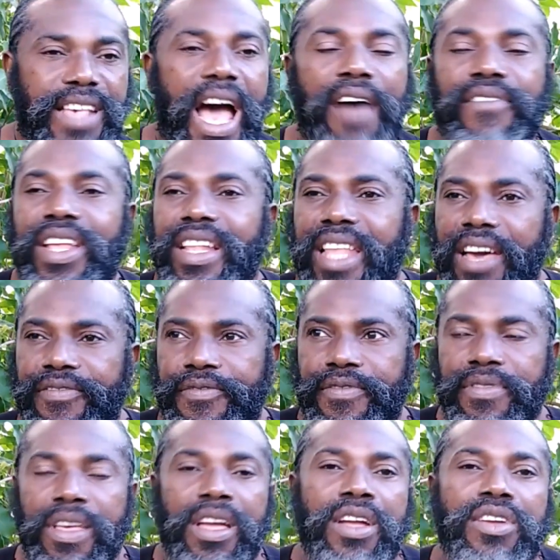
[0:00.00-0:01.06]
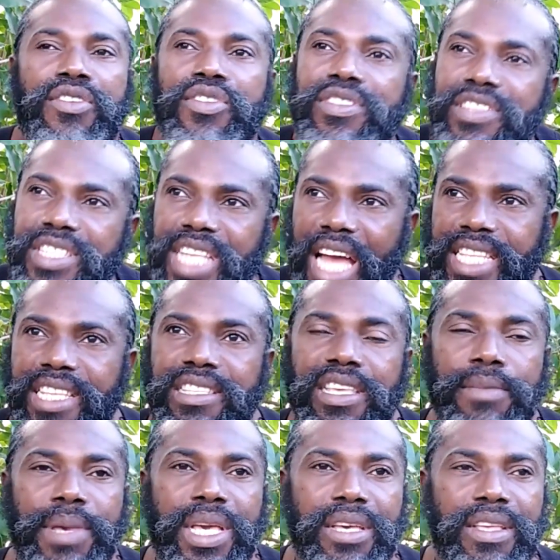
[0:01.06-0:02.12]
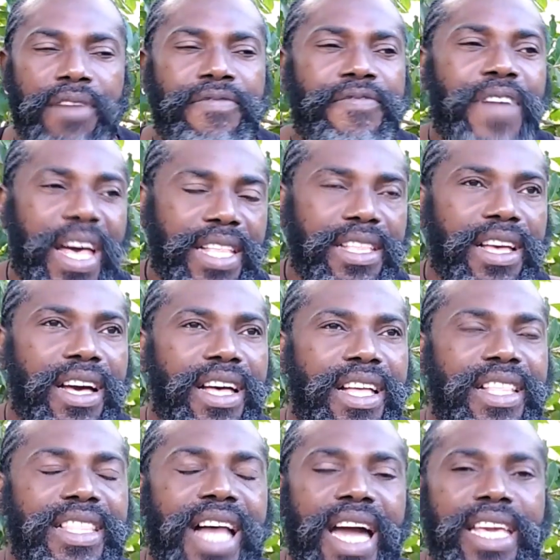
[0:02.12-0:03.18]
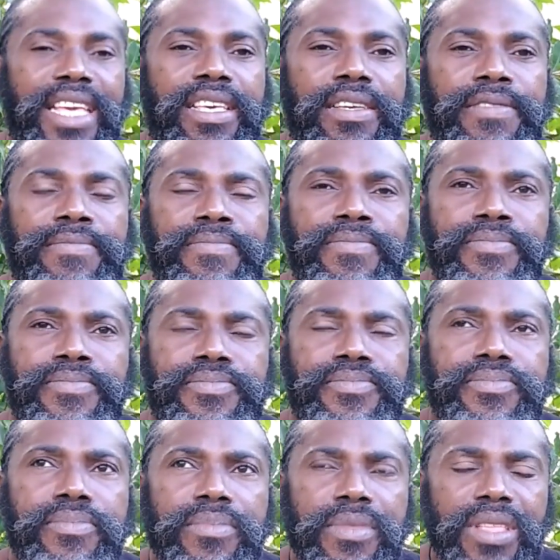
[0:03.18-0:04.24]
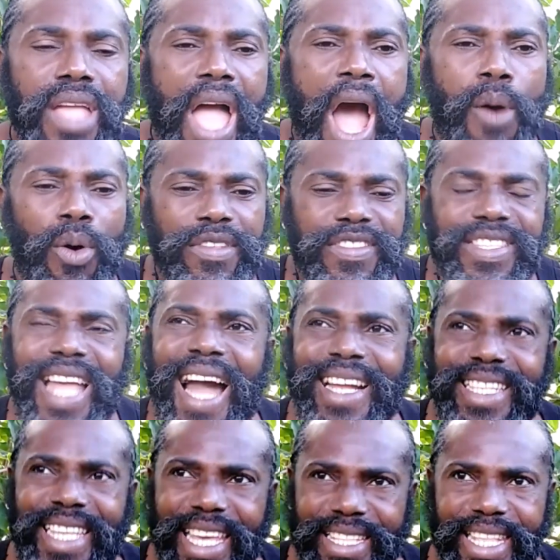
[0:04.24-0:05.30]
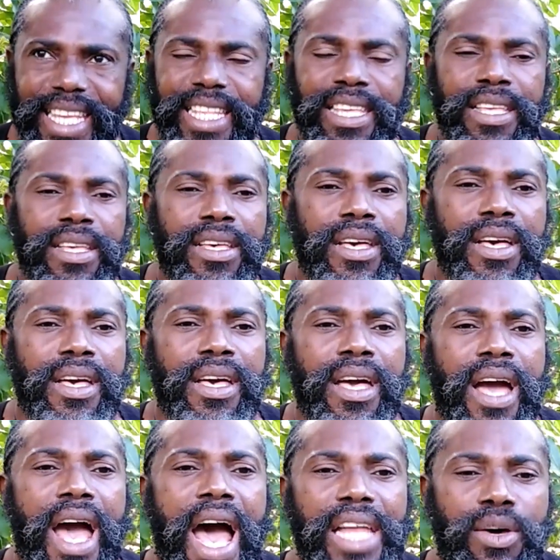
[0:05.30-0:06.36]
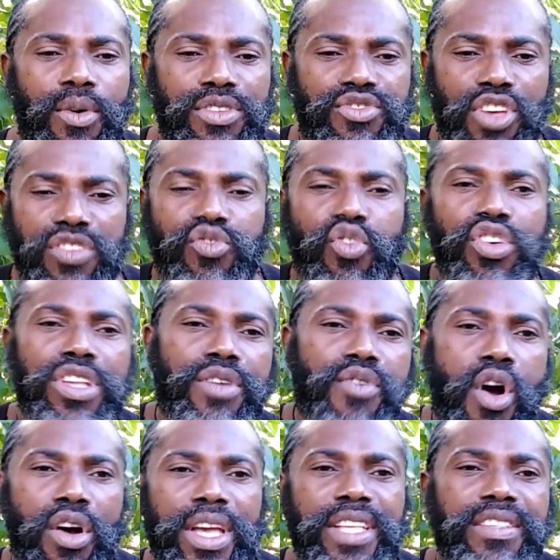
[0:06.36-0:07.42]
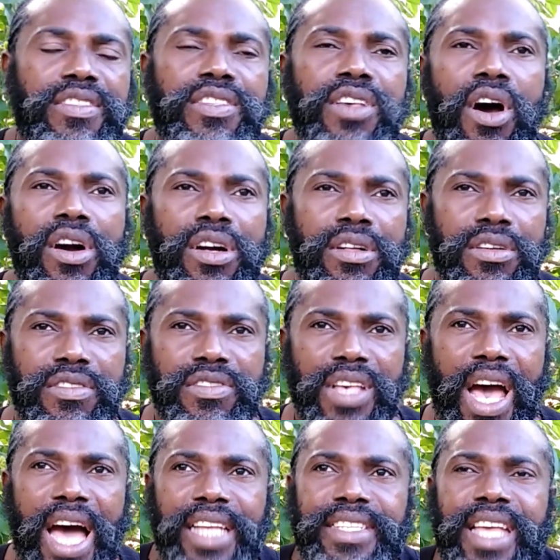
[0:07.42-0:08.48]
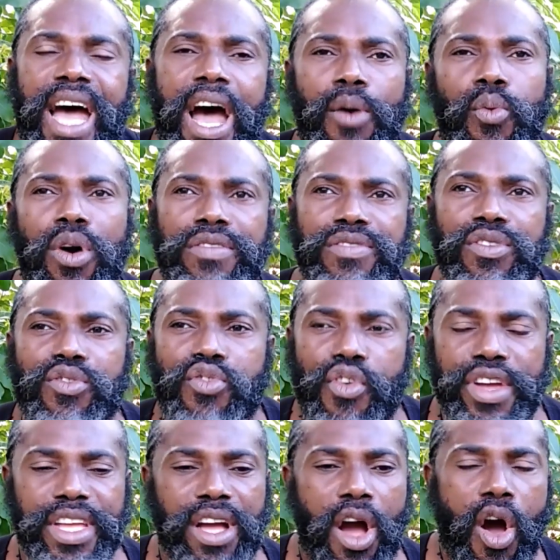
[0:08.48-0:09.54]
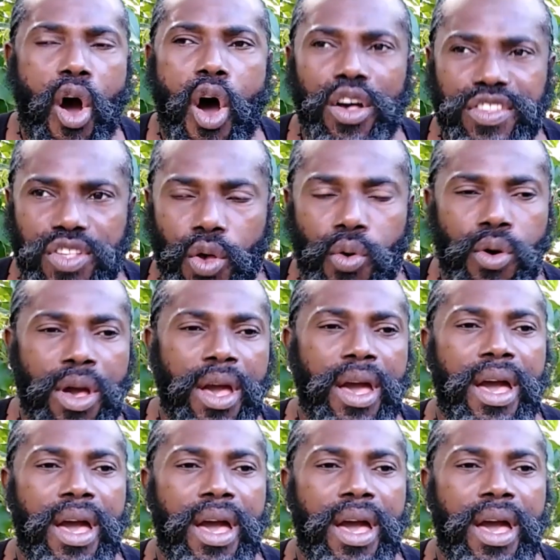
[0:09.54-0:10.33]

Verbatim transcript: Having left Christianity because I felt like I was stagnated, and I was just going around in circles, and I wasn't growing also.